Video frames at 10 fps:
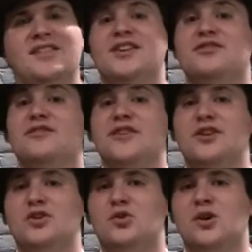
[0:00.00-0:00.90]
in this
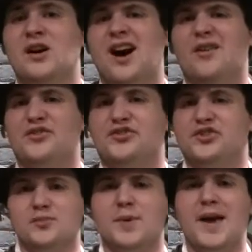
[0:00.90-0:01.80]
review of
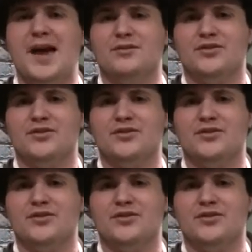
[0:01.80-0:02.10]
Superman